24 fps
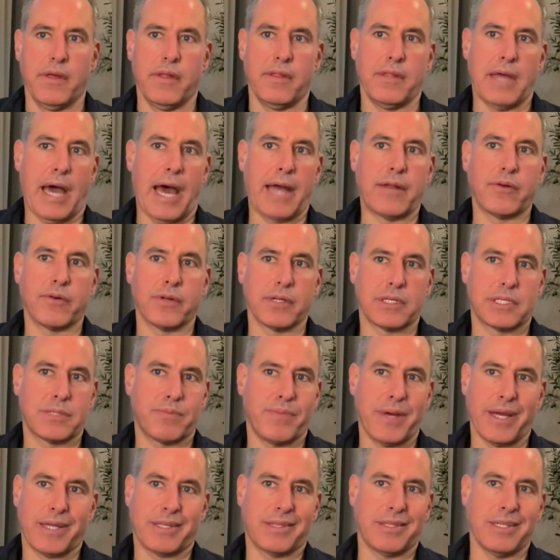I don't
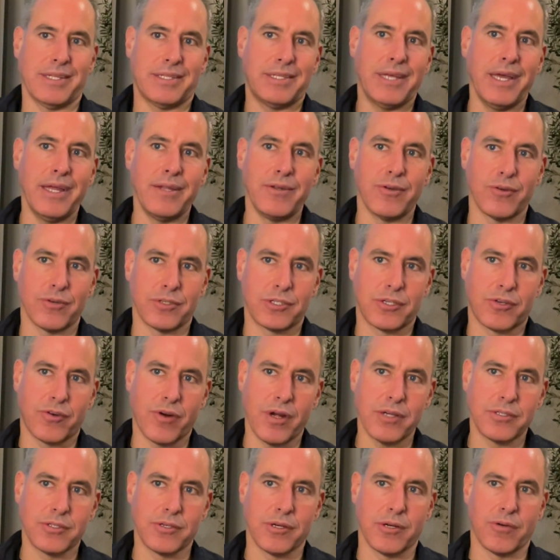expect the 10-year
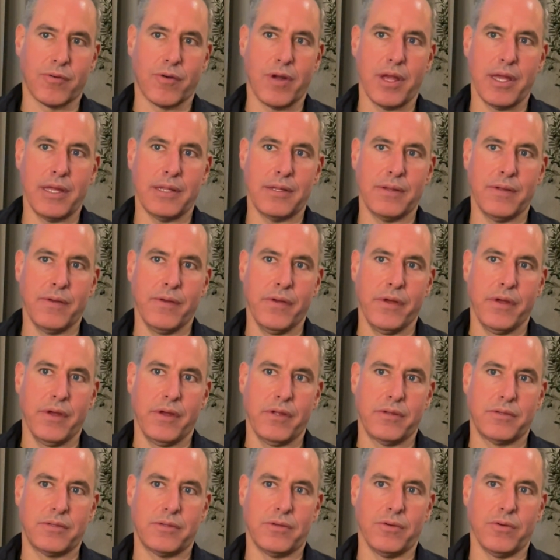treasury rate
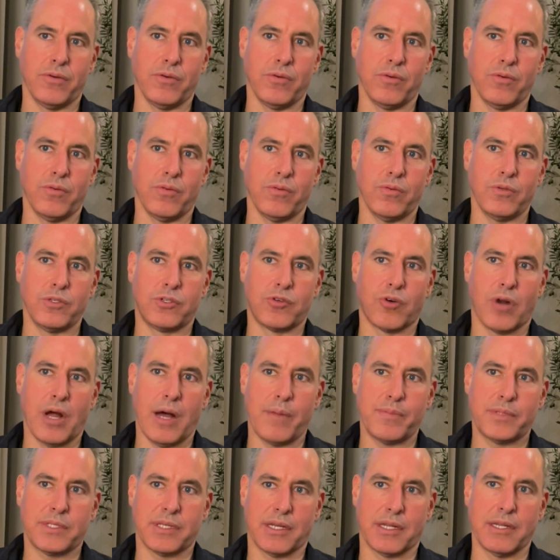to drop
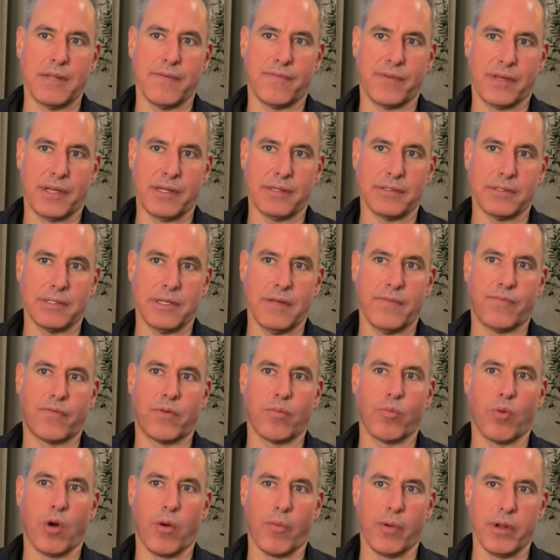significantly from
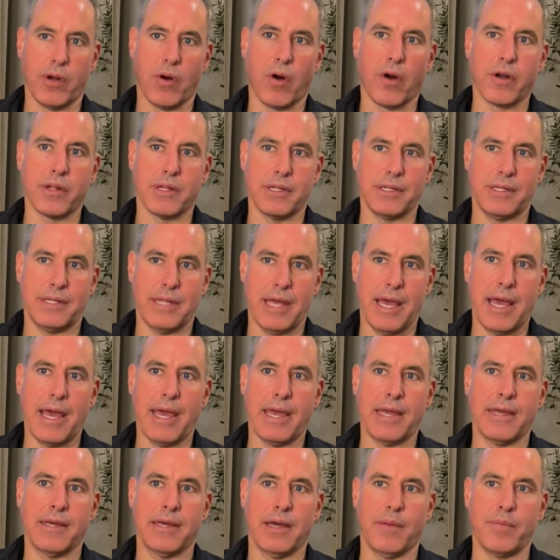where we are
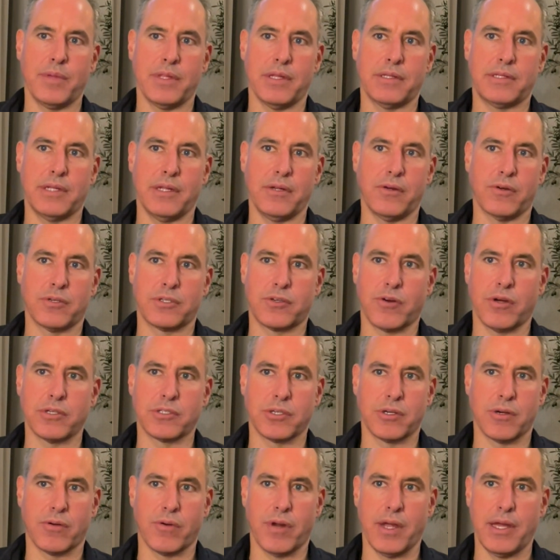today. The 10-year
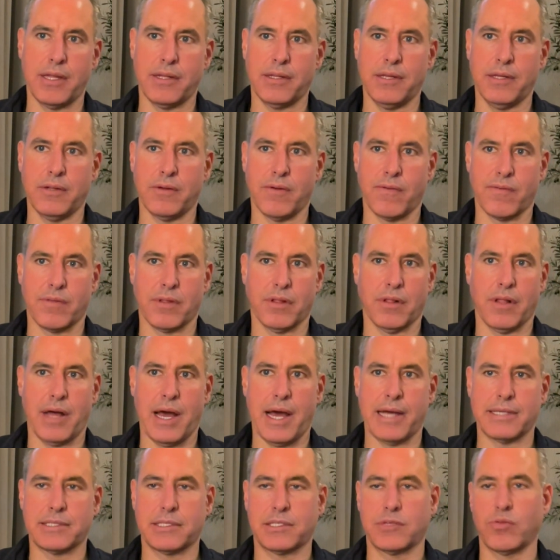treasury rate, over the
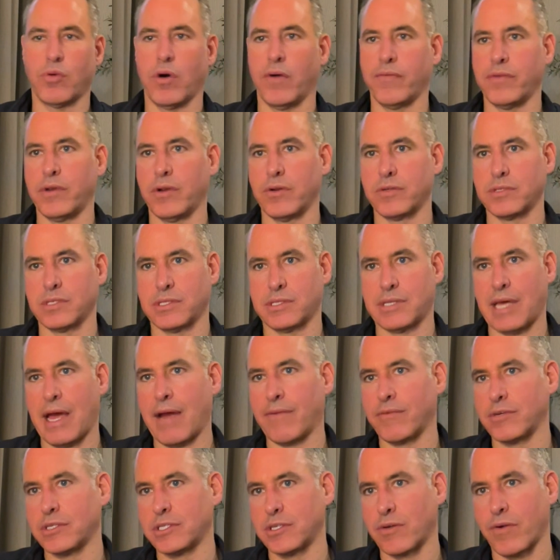last 12 years has
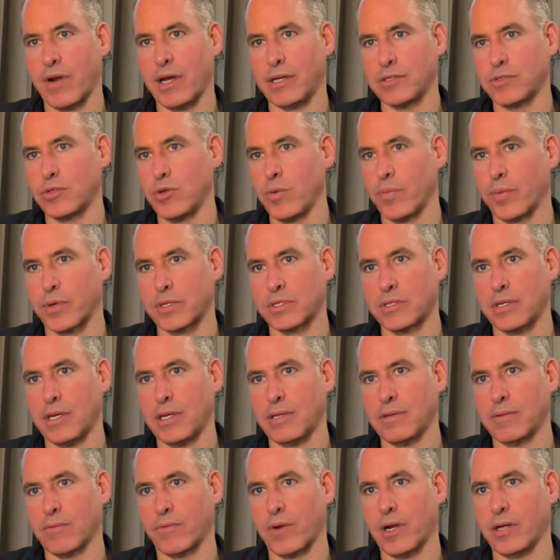averaged around 2%,
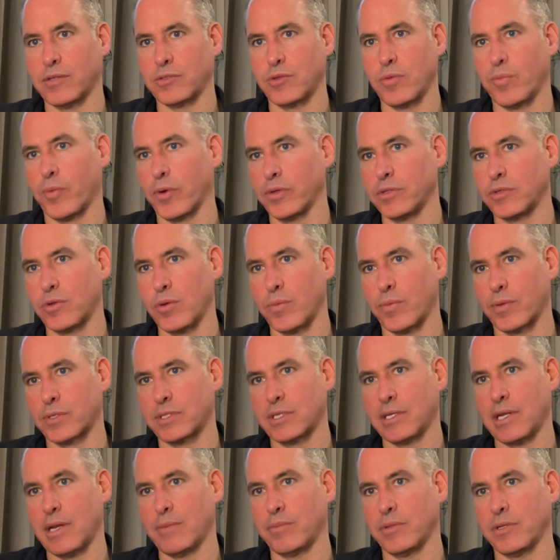around
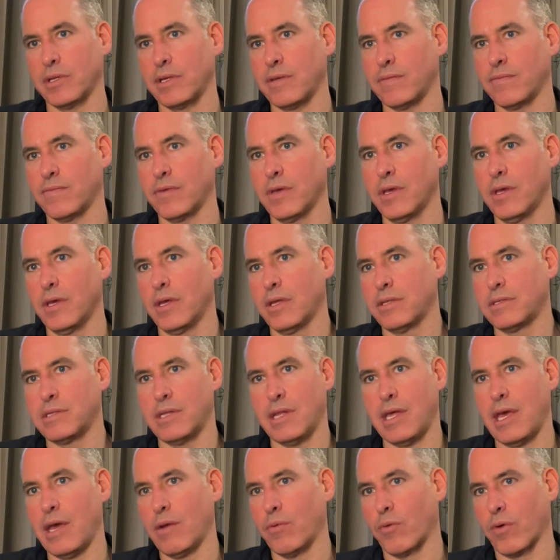2.2%, I believe.
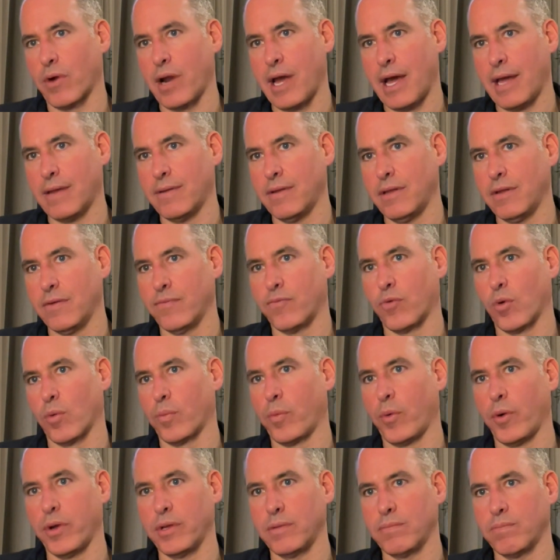Today we're at
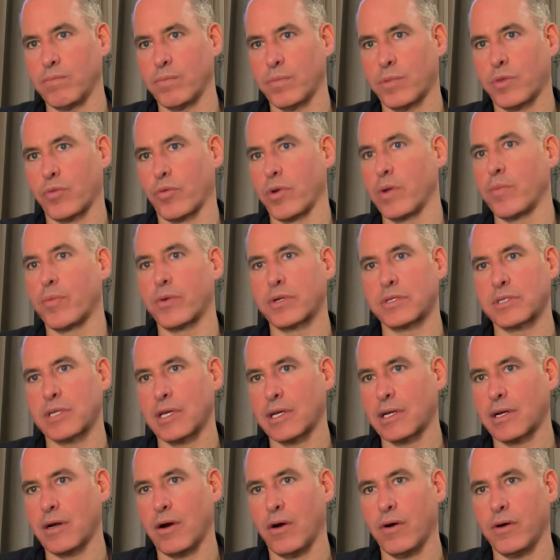4.3%,
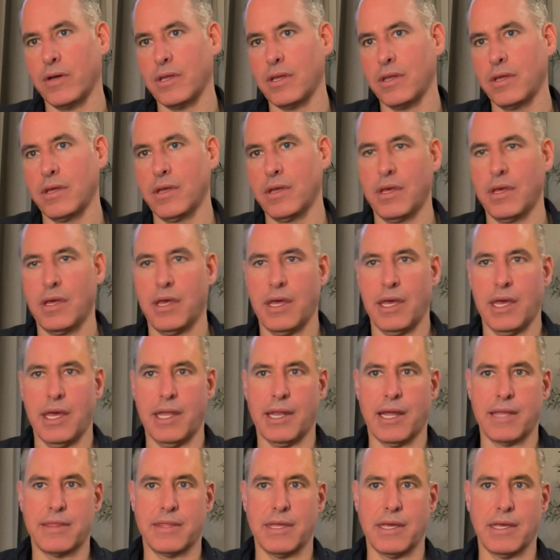call it. And I
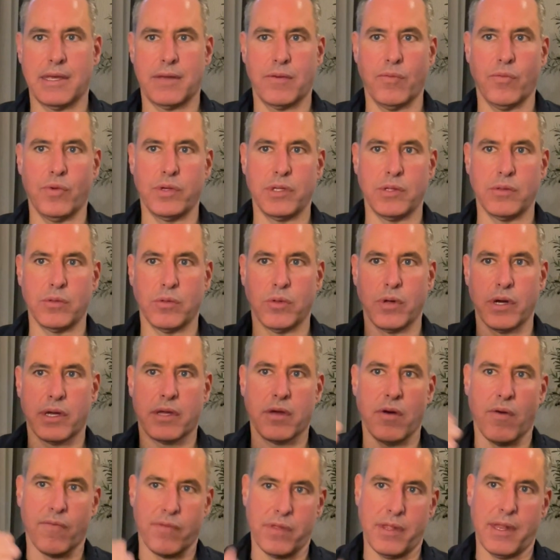think when you look
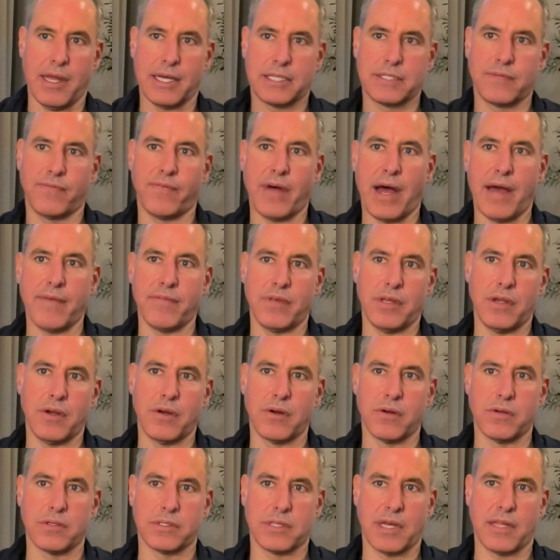over the next 5
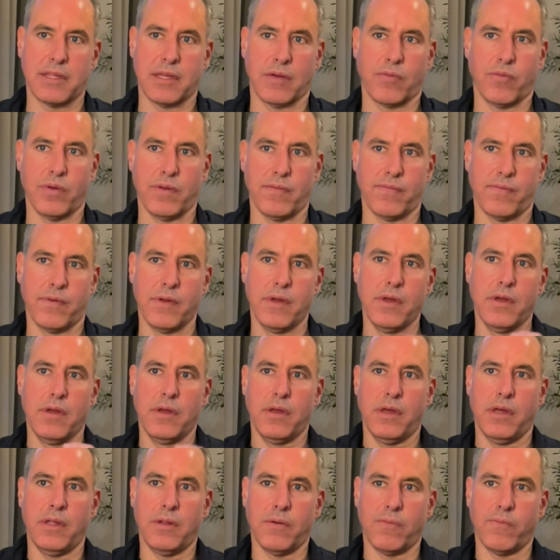years, I think
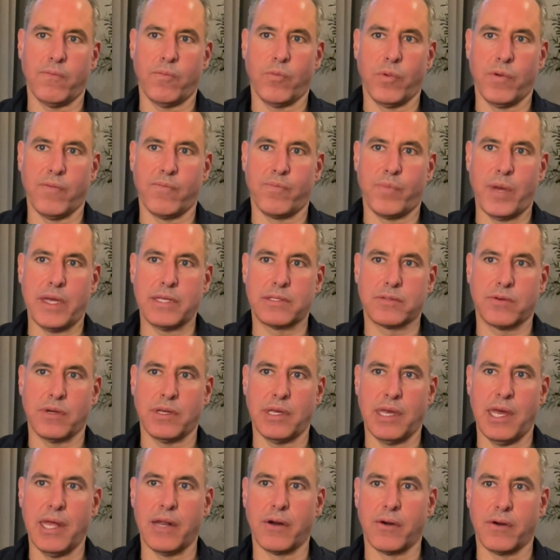we've basically
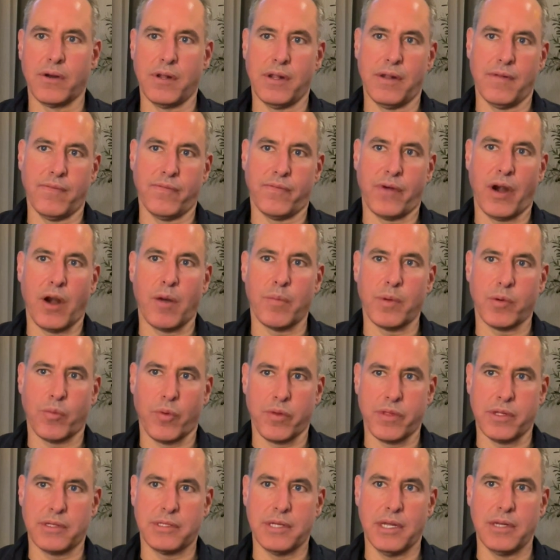entered an environment where
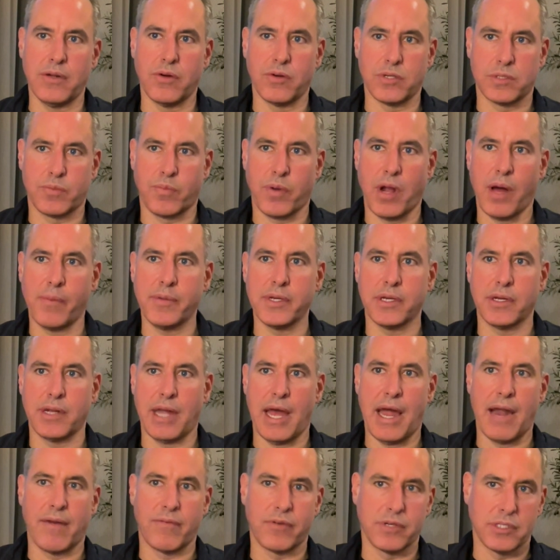the 10-year is probably going to
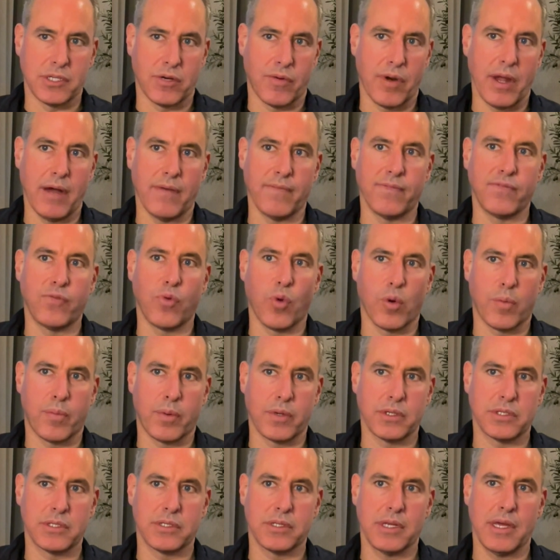average around
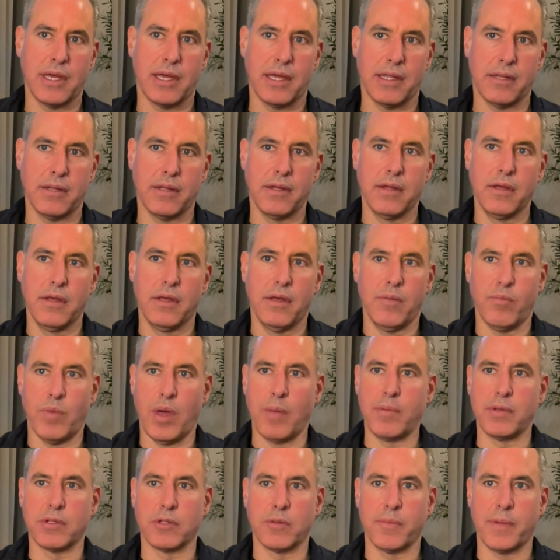4%,
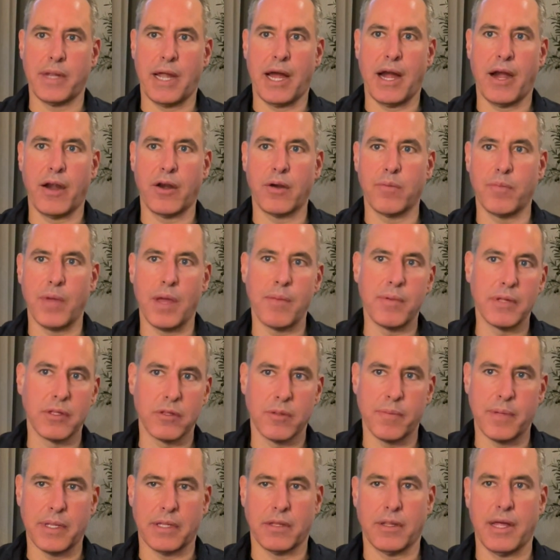maybe a little bit higher, maybe a little
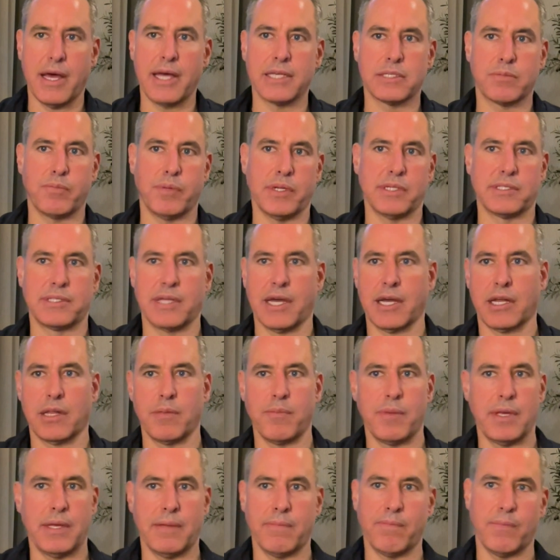bit less, but it's not going to
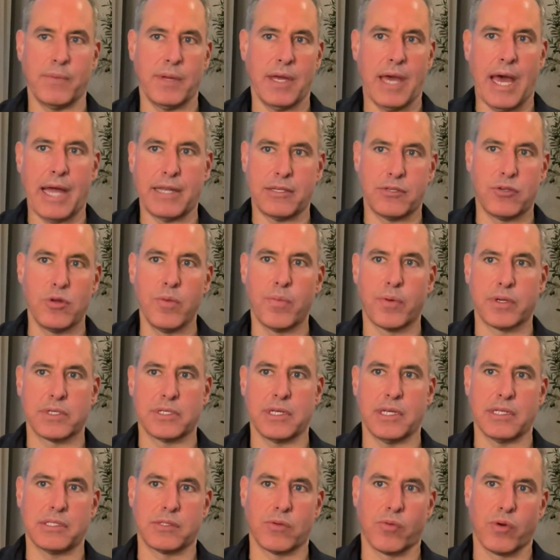be at
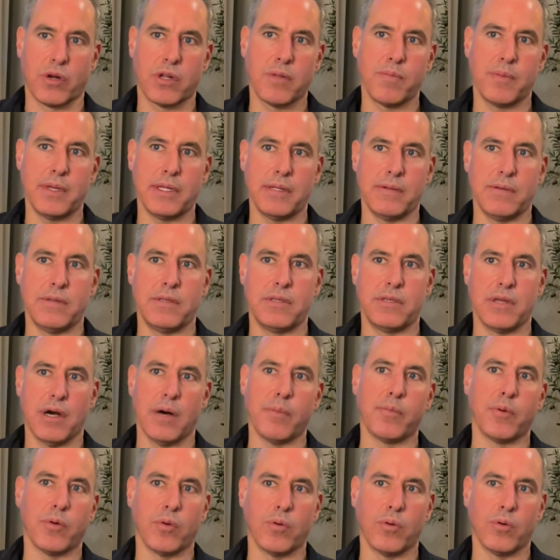2%. So we're going to be
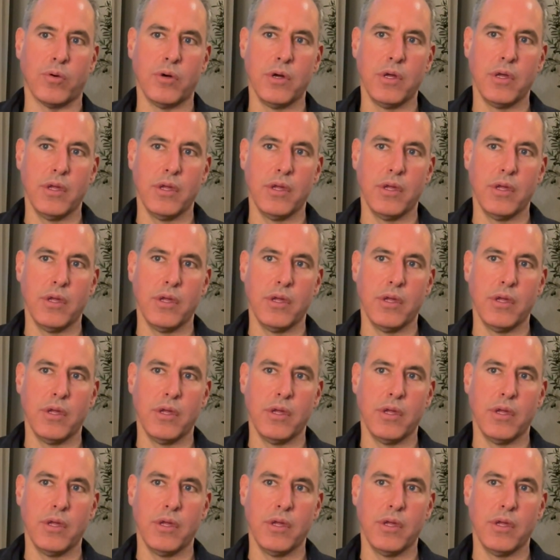double.